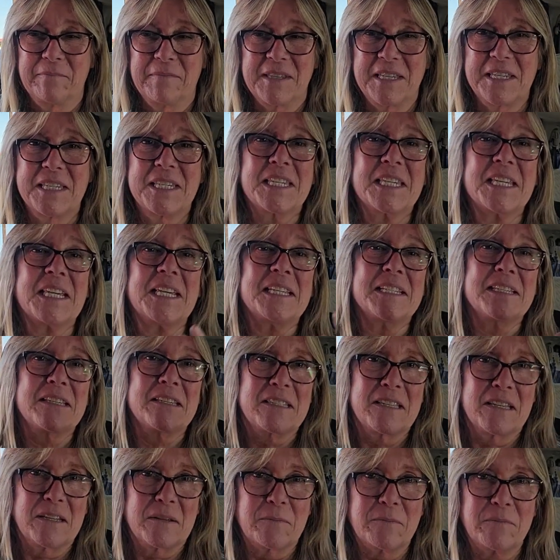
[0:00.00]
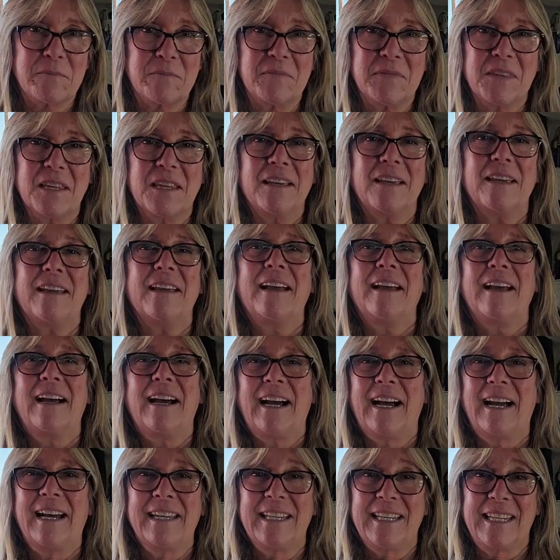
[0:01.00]
system
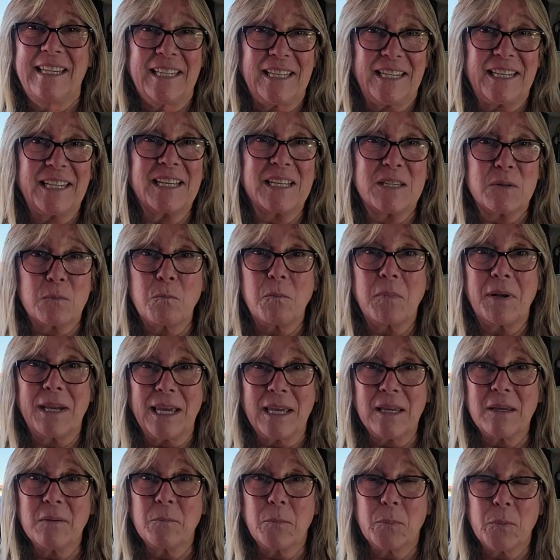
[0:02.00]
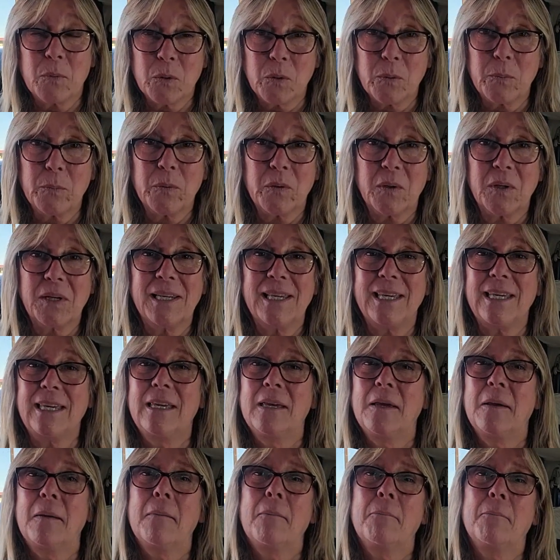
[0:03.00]
I didn't explain properly,
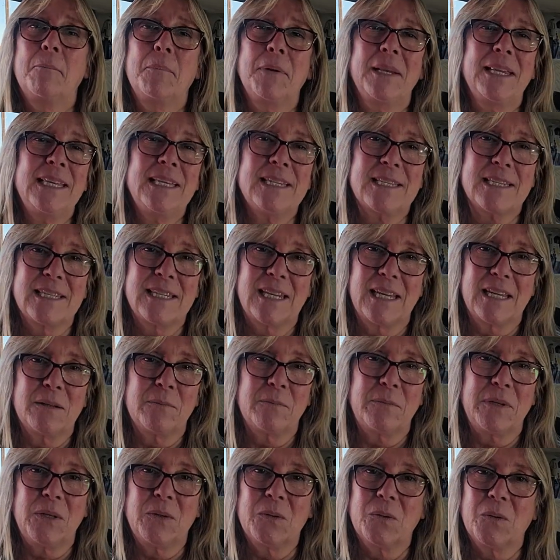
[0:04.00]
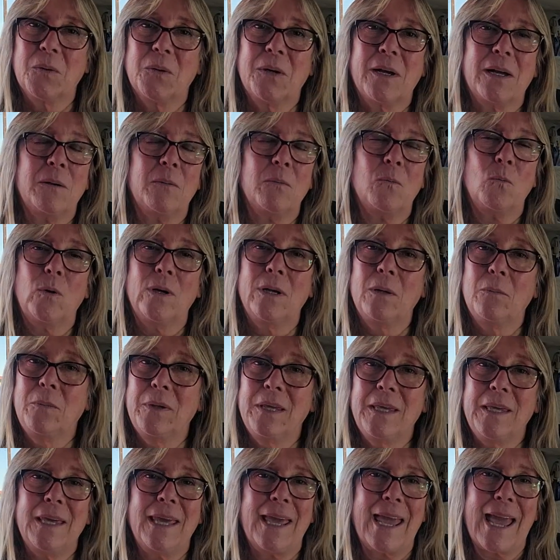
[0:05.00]
please let me know. I will
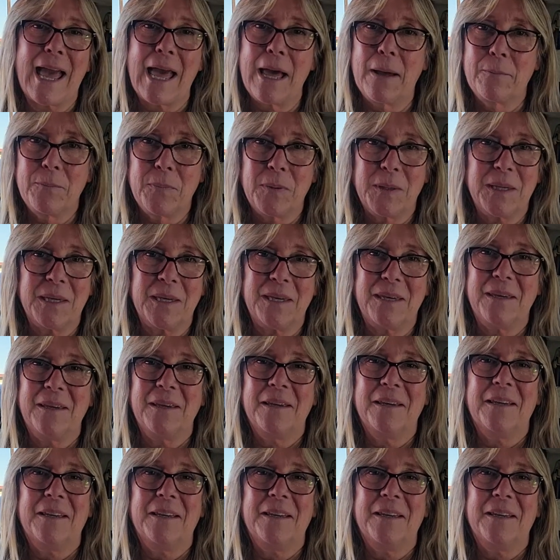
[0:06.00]
be happy